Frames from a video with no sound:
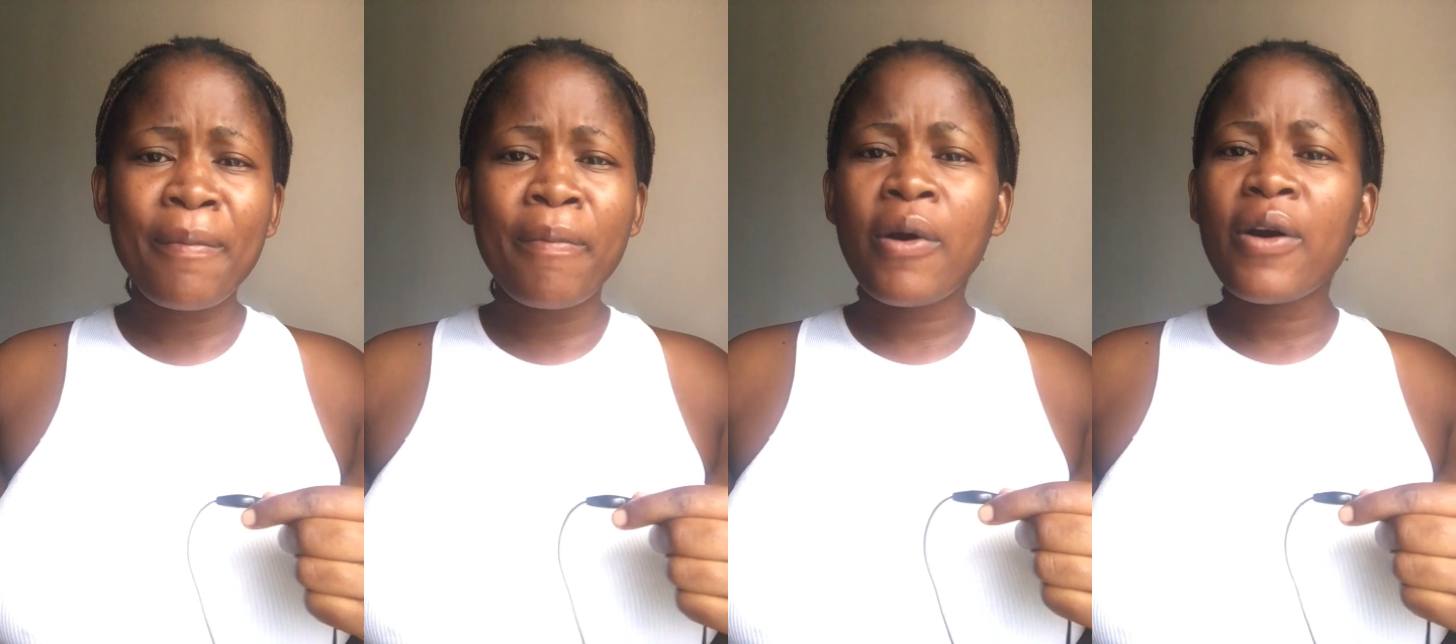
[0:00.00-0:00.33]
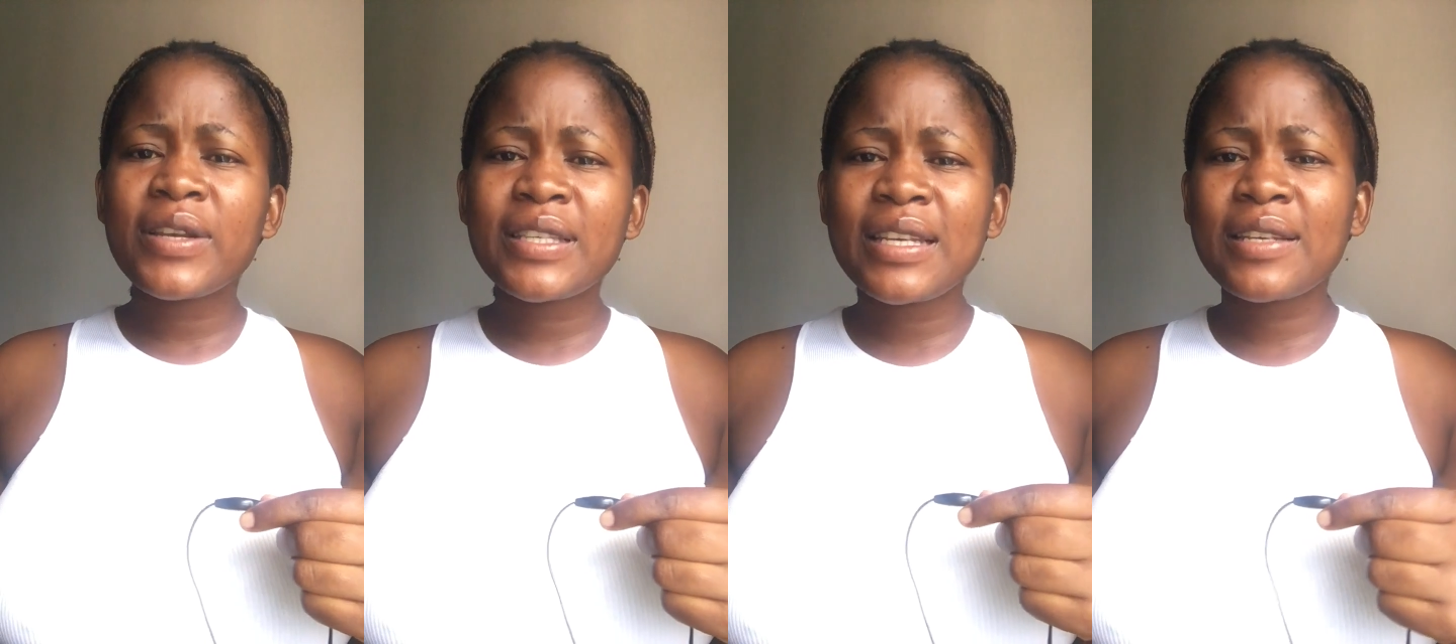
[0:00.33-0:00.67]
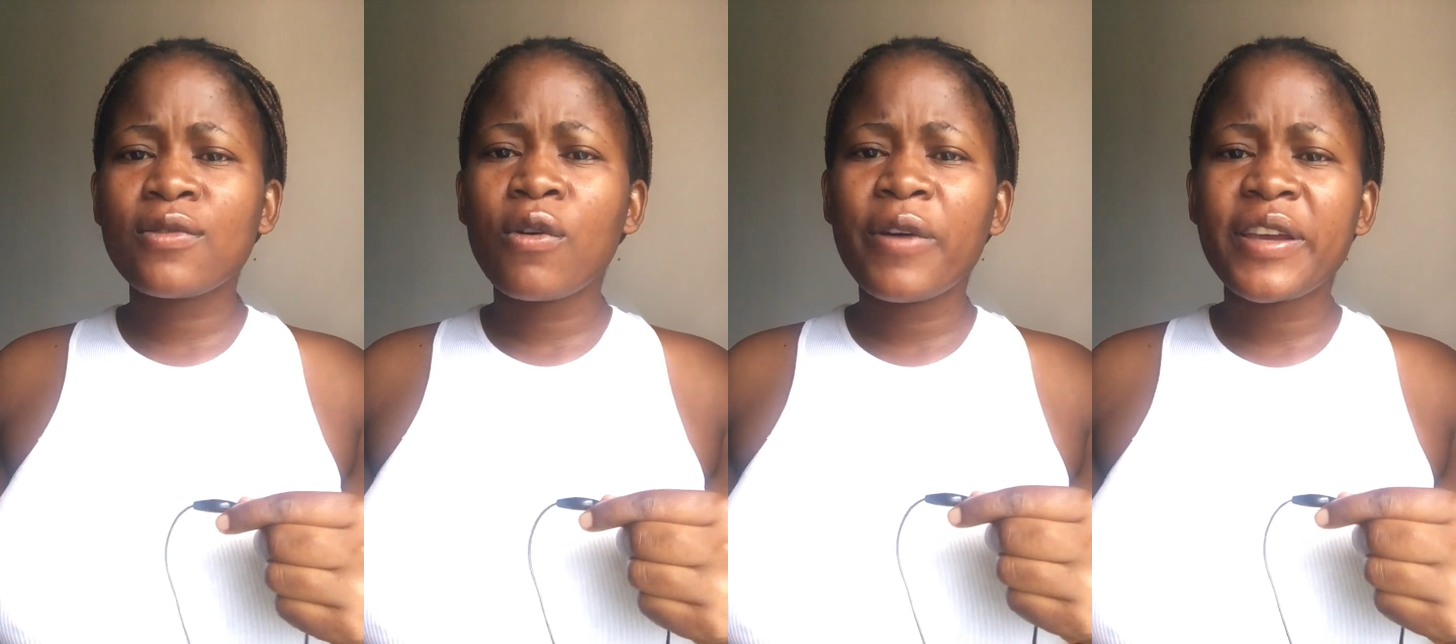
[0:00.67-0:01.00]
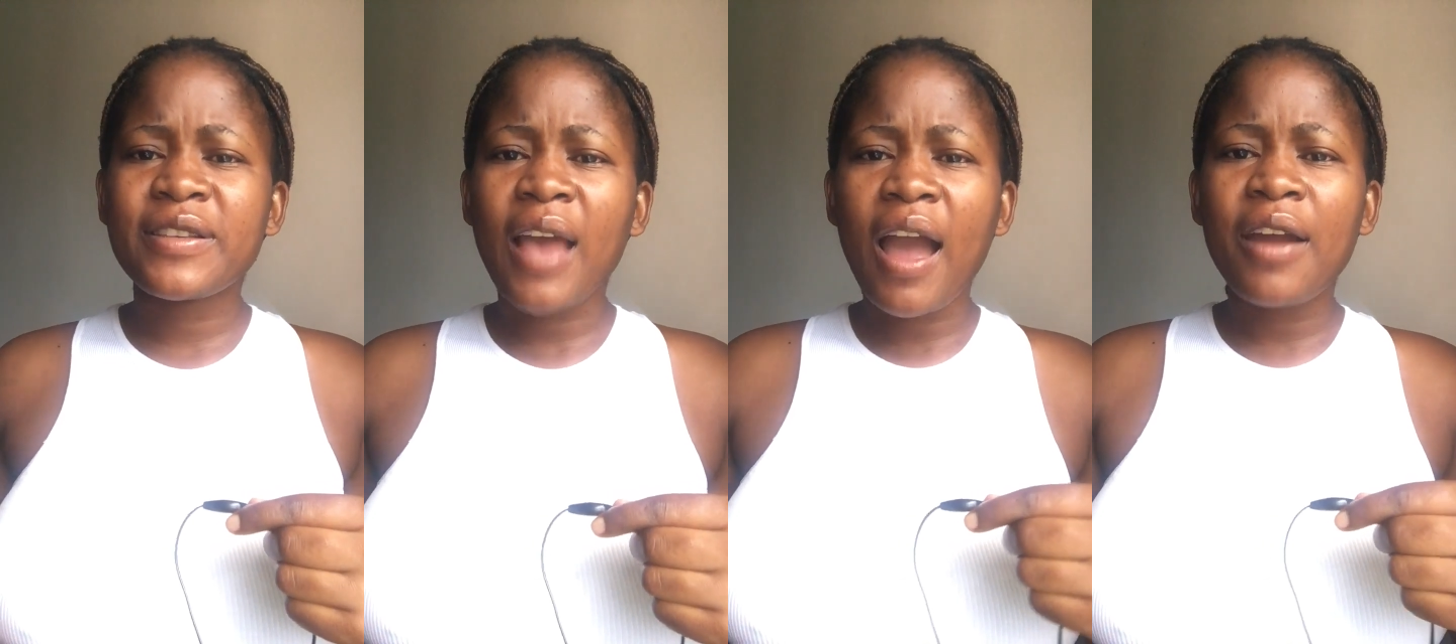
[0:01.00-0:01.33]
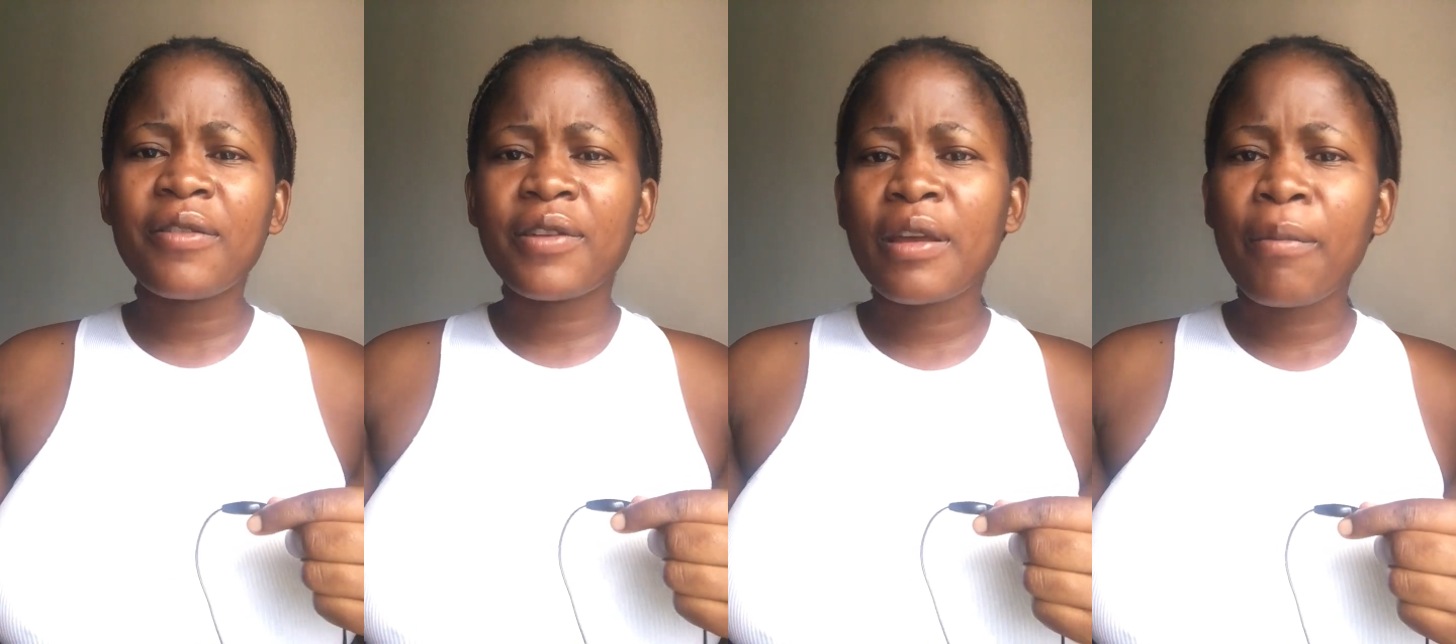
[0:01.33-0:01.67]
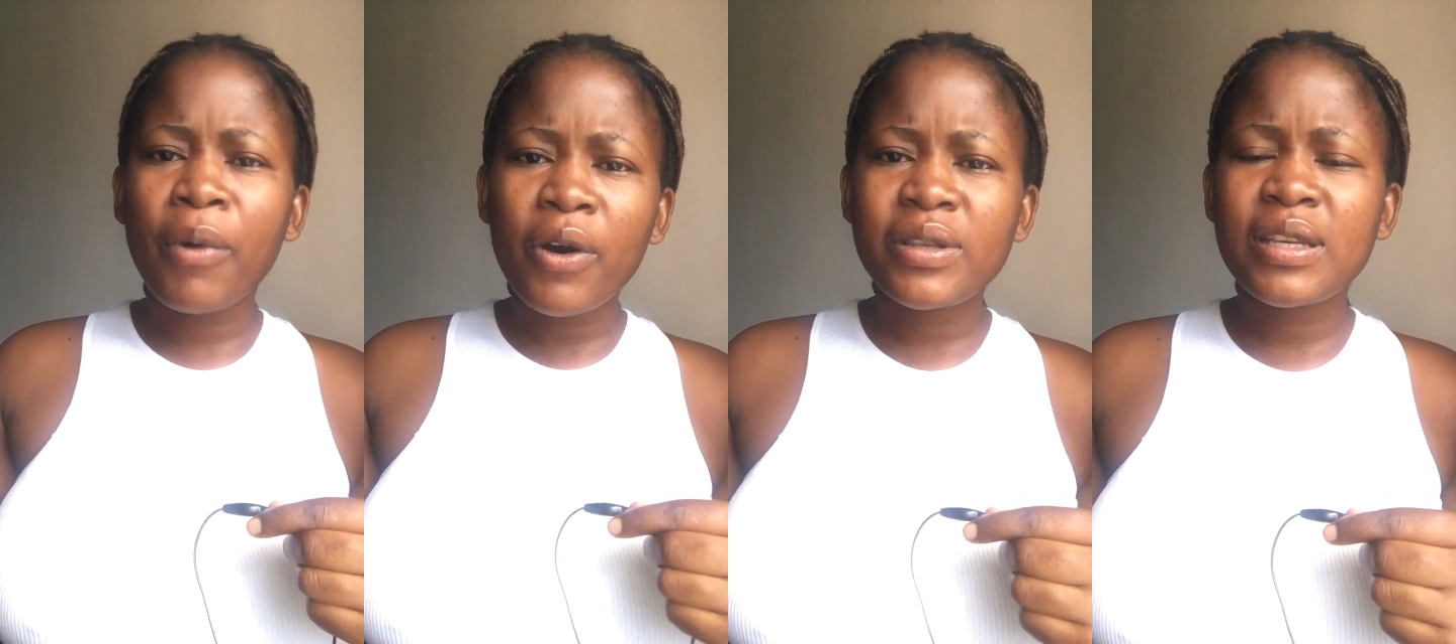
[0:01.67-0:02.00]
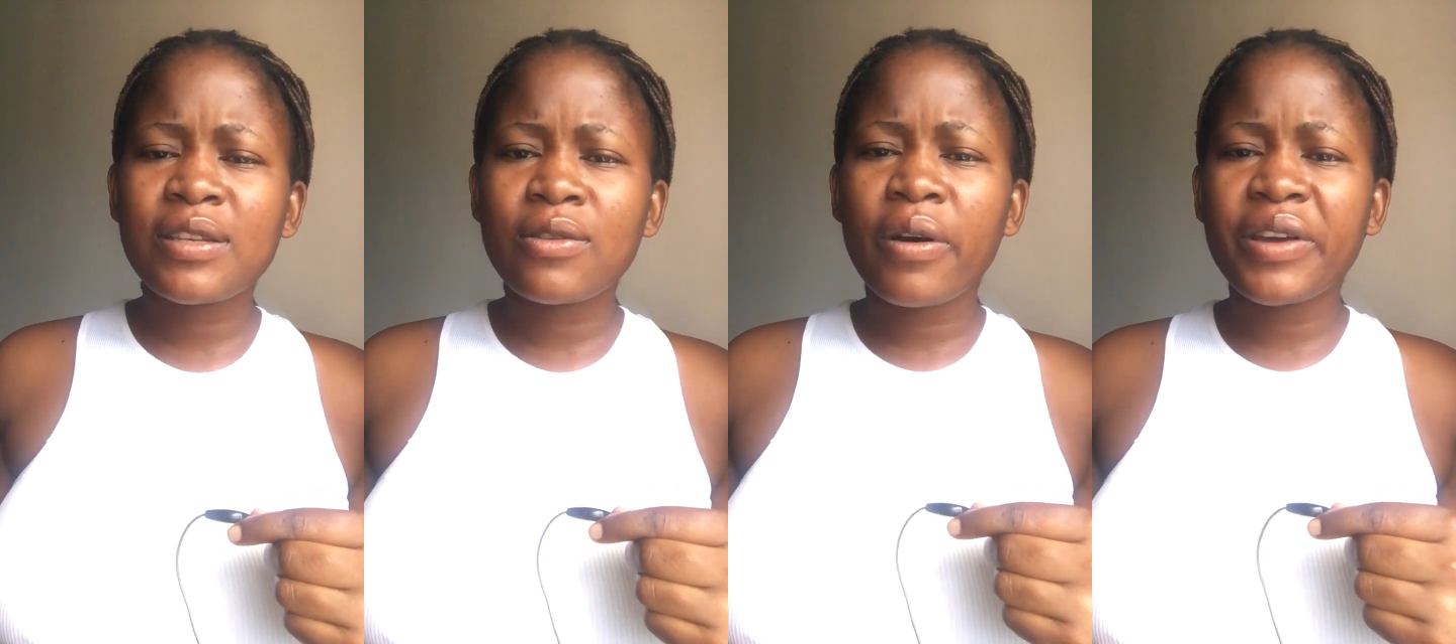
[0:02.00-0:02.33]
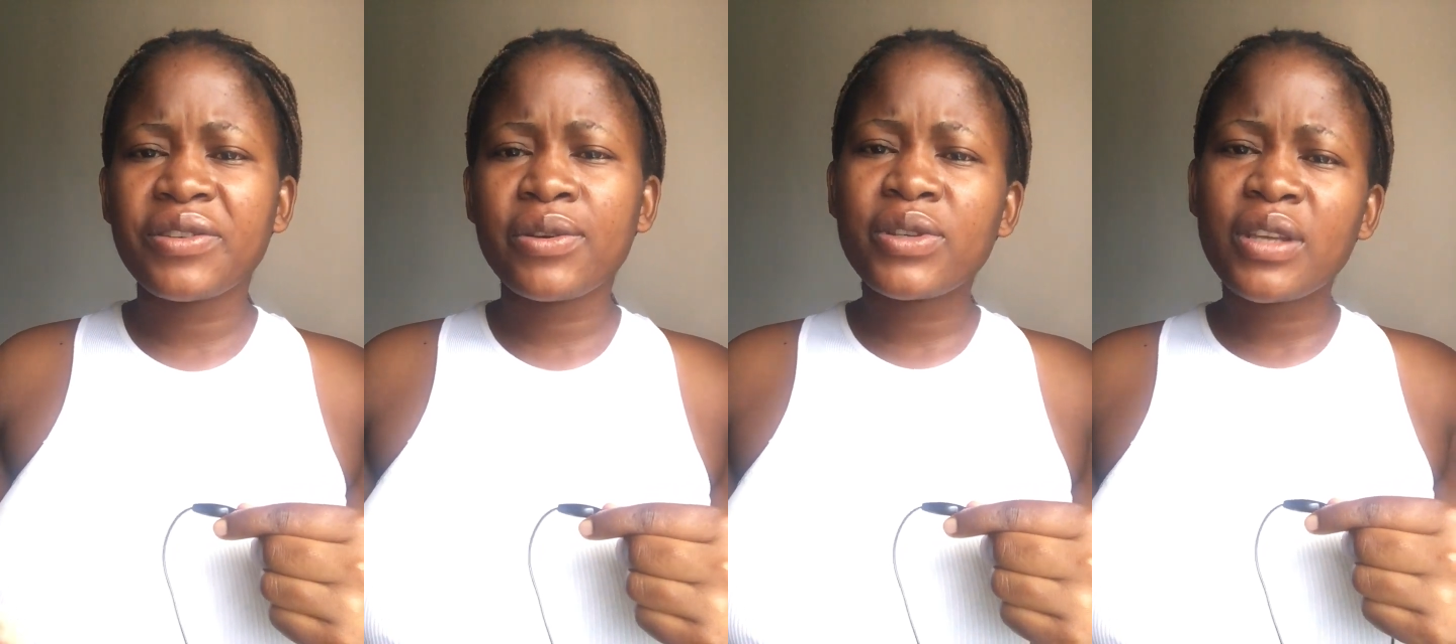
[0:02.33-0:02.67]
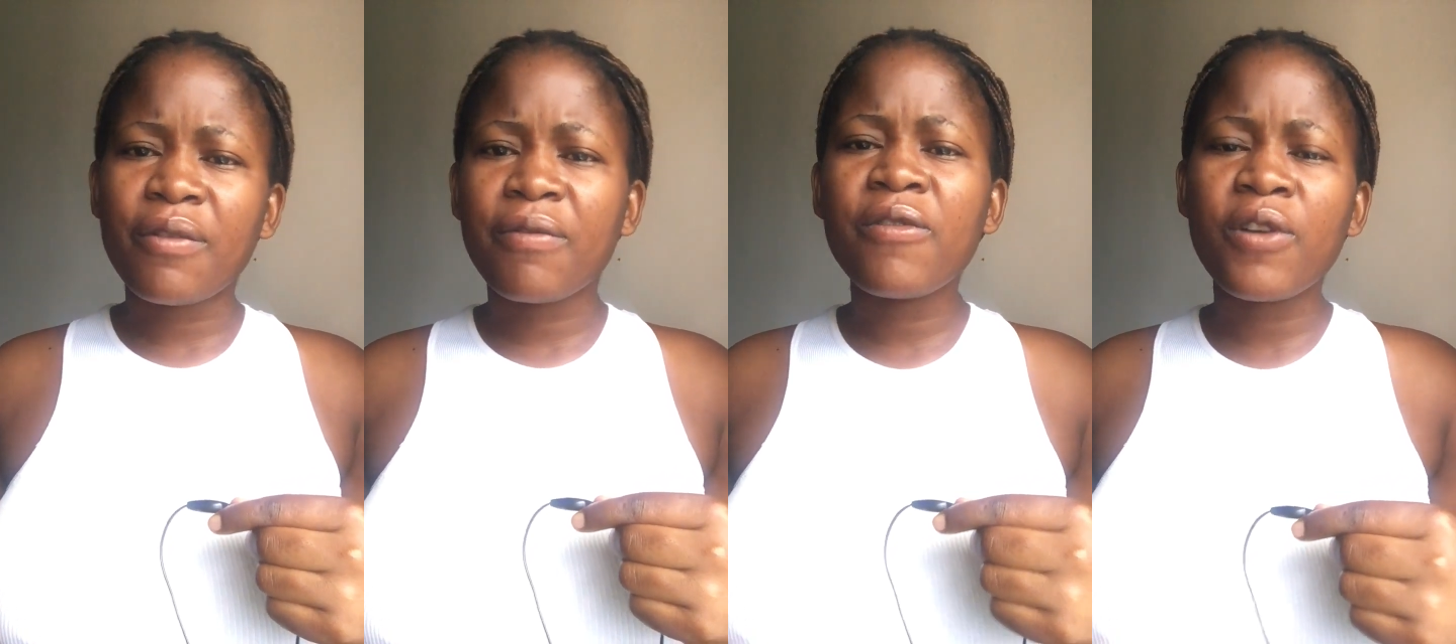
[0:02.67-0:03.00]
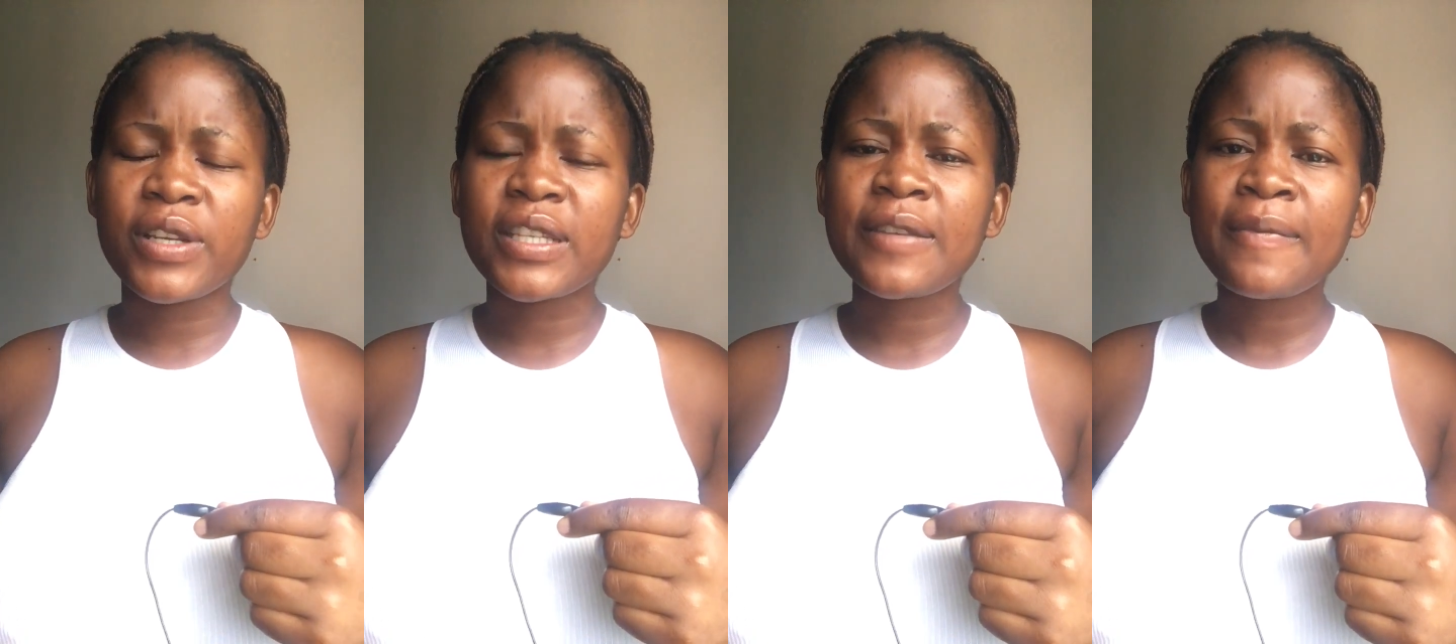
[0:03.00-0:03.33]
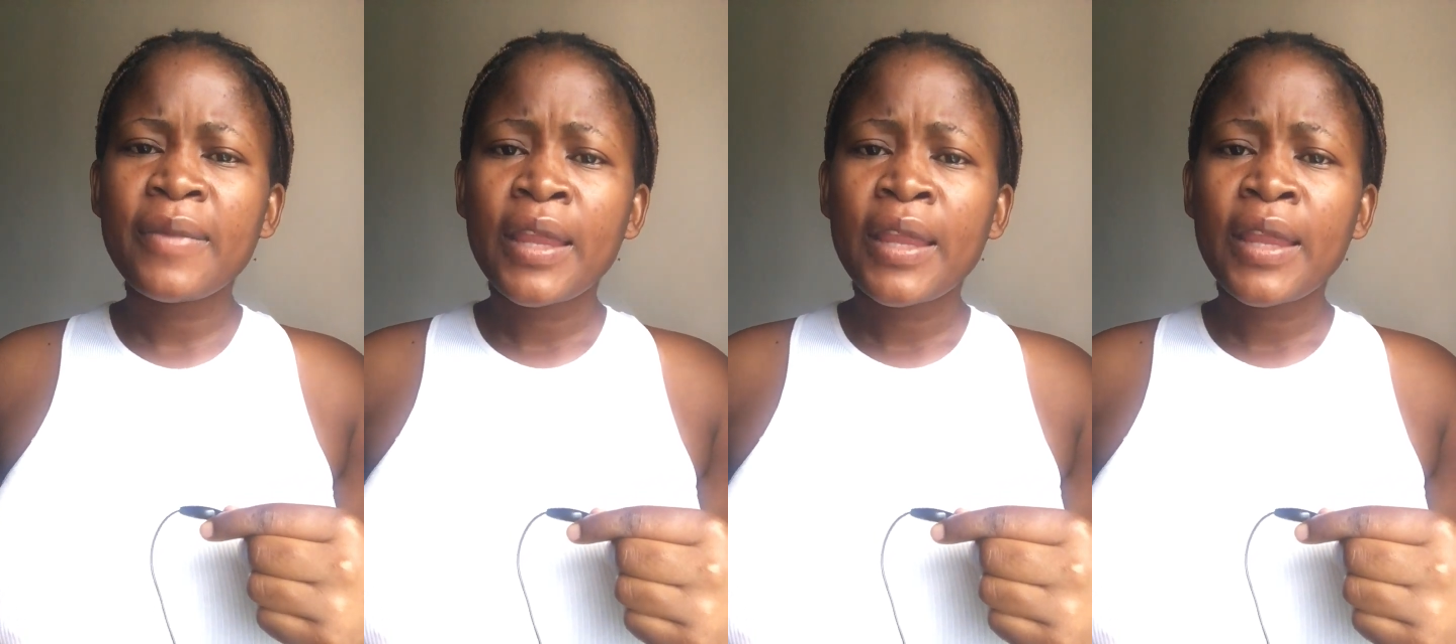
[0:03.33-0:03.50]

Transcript: boss is always angry. The boss is always using force.